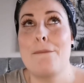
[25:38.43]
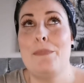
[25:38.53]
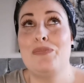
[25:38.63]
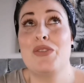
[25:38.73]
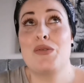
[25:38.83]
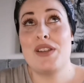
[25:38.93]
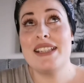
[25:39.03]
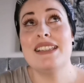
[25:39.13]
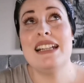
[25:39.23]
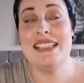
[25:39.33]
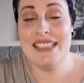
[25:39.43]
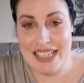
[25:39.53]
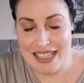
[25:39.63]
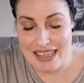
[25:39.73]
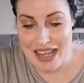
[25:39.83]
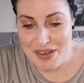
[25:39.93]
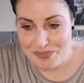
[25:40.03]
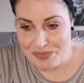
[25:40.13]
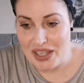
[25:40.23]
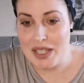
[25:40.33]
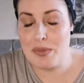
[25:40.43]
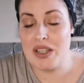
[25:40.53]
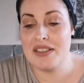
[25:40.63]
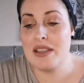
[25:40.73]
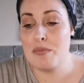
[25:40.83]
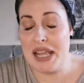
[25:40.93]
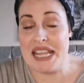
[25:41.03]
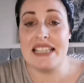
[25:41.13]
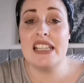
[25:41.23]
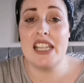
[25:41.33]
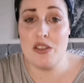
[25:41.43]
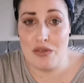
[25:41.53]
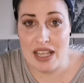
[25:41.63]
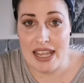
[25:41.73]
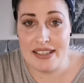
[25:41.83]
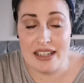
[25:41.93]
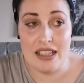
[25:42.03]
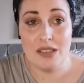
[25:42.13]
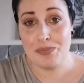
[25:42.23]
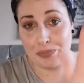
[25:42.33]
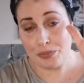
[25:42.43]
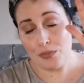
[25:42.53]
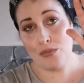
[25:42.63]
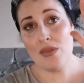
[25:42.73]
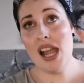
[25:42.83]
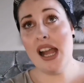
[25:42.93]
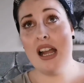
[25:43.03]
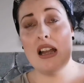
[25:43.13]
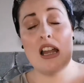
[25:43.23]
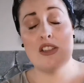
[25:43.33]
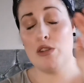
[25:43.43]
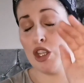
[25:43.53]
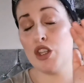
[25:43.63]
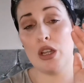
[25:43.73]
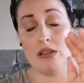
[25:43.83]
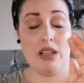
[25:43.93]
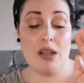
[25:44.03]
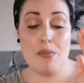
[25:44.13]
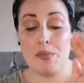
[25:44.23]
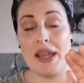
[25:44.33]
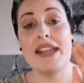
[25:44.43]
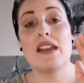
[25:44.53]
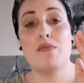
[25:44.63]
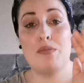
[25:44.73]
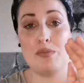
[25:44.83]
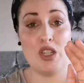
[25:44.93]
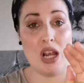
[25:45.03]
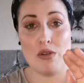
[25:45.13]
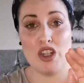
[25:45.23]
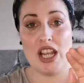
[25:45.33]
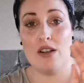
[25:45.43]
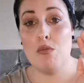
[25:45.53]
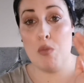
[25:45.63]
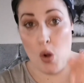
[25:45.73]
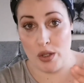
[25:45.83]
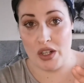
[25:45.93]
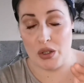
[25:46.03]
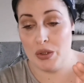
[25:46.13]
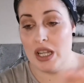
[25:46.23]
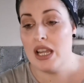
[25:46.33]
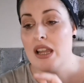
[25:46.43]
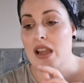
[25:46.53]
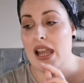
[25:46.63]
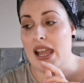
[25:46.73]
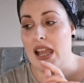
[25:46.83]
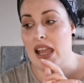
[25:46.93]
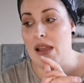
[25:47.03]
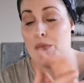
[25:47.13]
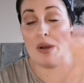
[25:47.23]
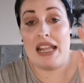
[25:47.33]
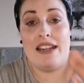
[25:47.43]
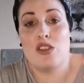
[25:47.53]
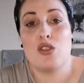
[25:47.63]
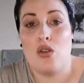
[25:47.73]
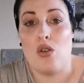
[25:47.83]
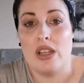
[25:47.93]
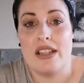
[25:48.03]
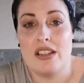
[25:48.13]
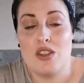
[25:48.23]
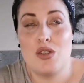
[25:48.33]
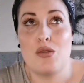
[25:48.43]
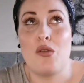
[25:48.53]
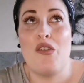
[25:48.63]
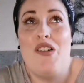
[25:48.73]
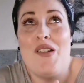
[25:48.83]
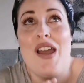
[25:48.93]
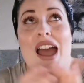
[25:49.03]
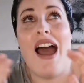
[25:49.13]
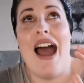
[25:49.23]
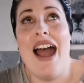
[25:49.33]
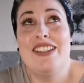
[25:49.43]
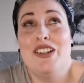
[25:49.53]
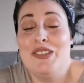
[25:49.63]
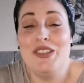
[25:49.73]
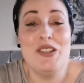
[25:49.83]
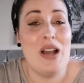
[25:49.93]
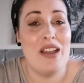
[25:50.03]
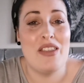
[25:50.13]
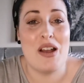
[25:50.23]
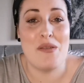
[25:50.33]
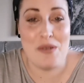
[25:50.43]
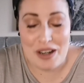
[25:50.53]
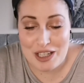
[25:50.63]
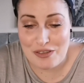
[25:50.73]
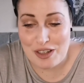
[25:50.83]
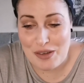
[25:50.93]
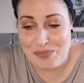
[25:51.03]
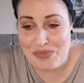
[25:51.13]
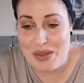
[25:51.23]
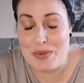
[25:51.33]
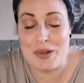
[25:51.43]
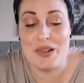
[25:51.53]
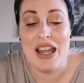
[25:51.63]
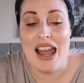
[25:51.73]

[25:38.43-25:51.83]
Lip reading: The reason I didn't like that is because they basically created like a big shower gel bottle, but in a solid. So I don't know how that works for some people.